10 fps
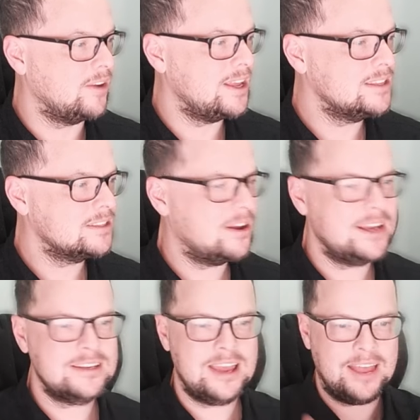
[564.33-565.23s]

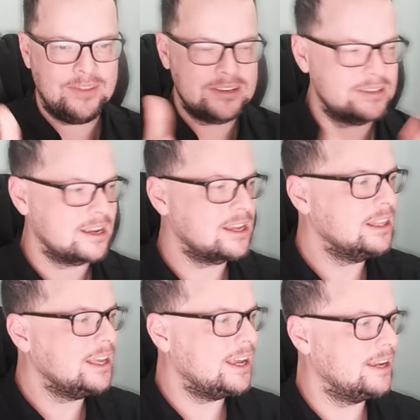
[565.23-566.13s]
insight, and this is a
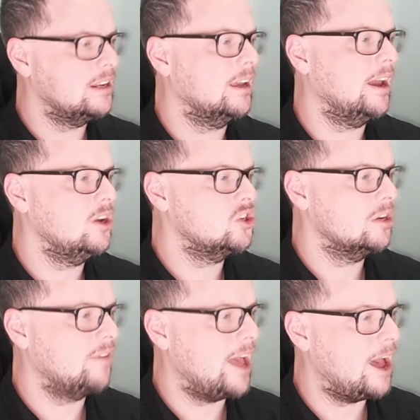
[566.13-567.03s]
clear indication of
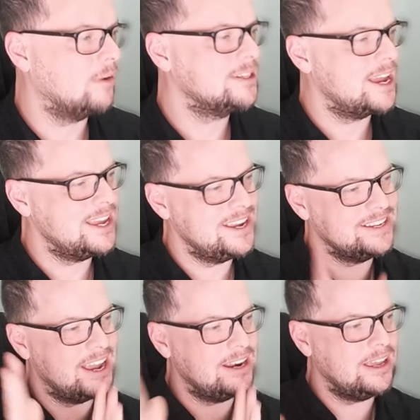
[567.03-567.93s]
how taking
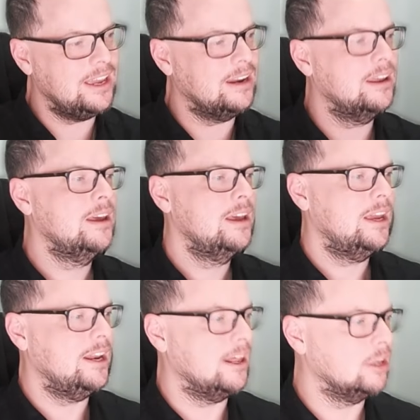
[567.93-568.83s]
data in
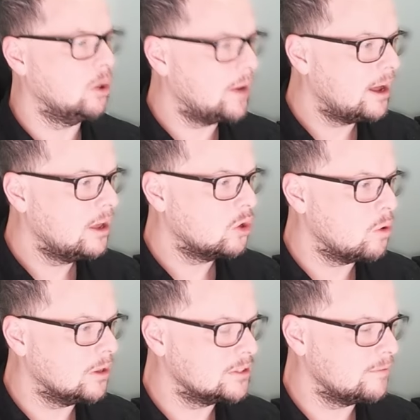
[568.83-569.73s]
a lower
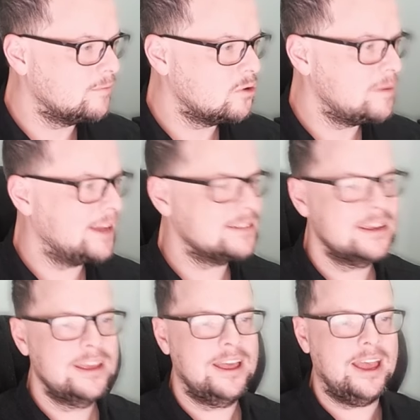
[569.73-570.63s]
quality format,
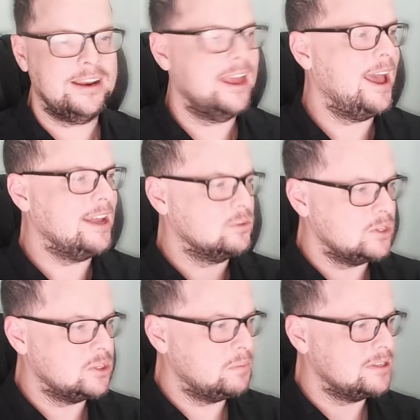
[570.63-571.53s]
and as we
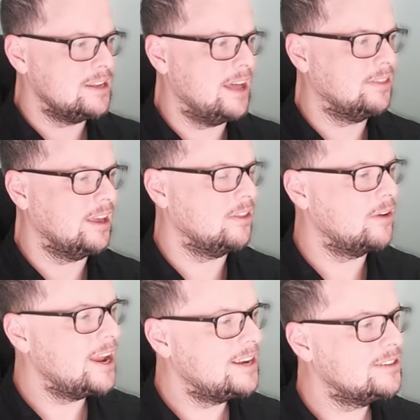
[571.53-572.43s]
spit it out the other
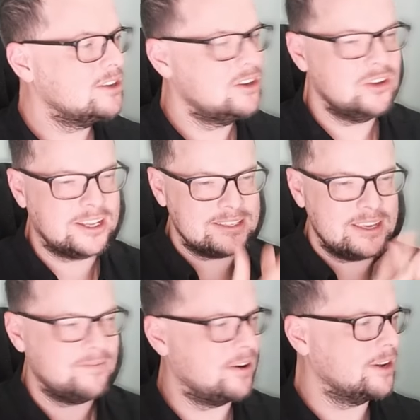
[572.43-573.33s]
end, you can see
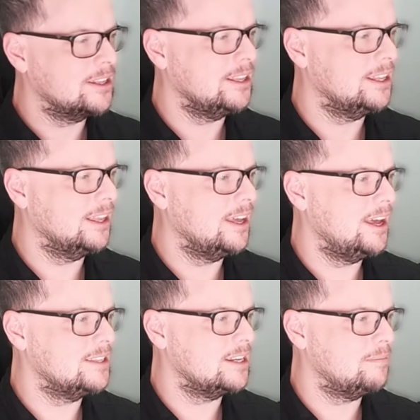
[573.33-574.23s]
very clearly
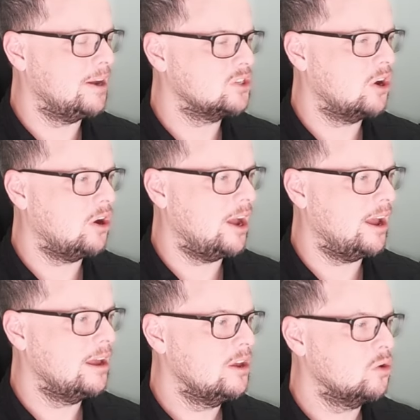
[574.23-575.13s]
it's in a much higher
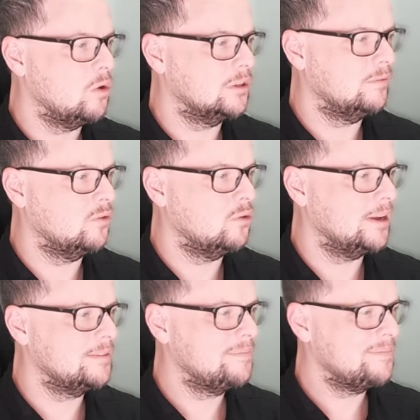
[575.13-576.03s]
quality format.
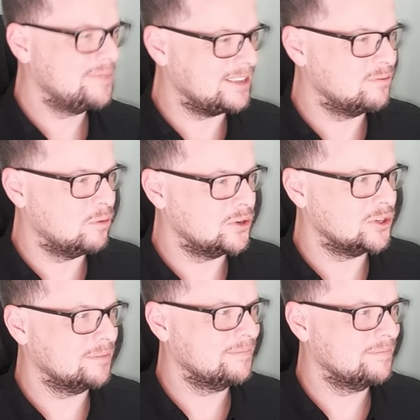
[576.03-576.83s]
Thanks for watching.